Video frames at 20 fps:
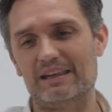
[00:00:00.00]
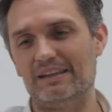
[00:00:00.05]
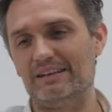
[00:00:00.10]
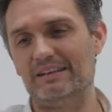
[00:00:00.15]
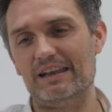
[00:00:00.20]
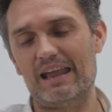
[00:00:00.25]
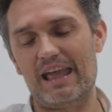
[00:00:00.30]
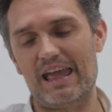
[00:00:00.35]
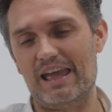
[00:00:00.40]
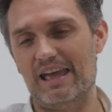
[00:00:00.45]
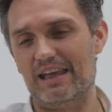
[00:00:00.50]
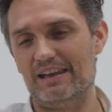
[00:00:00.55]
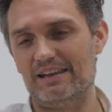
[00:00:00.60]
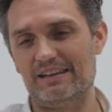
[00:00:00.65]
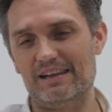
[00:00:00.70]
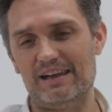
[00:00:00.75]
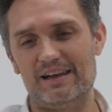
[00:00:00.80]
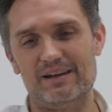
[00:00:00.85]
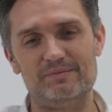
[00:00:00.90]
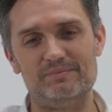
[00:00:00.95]
and
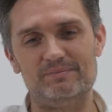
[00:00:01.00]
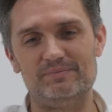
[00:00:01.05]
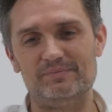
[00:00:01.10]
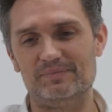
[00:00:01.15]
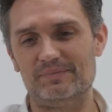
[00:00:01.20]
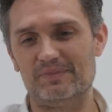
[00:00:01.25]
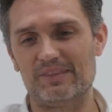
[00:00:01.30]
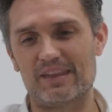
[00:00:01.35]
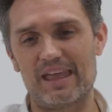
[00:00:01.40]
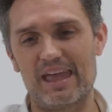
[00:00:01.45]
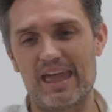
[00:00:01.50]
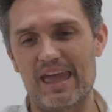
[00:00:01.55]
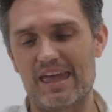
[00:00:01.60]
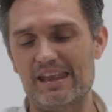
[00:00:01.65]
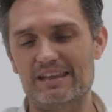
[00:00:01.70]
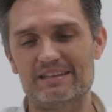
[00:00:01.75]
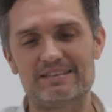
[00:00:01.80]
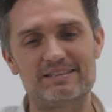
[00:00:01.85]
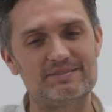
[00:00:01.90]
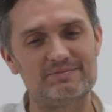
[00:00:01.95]

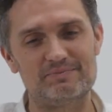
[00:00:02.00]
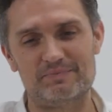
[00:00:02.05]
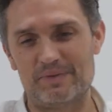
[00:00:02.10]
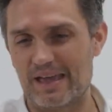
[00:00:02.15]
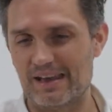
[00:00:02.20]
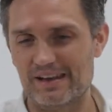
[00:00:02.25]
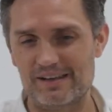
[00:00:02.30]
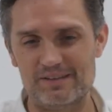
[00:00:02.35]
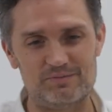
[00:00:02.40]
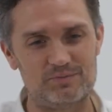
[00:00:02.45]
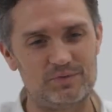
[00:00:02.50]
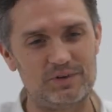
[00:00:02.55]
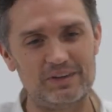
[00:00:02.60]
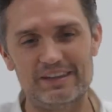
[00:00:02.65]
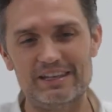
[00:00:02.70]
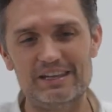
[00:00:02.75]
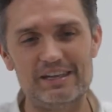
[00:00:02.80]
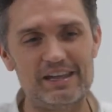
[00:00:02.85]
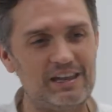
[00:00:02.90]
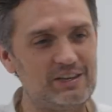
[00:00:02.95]
it's been a
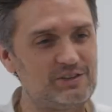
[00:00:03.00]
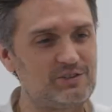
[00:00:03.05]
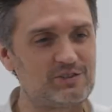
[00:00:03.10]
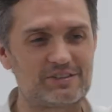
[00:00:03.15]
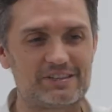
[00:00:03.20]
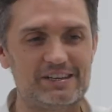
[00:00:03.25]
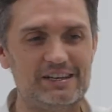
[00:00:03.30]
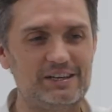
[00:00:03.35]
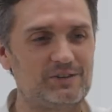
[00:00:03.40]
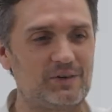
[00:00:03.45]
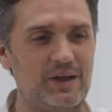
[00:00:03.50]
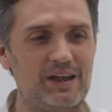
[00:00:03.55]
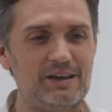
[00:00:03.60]
really interesting, great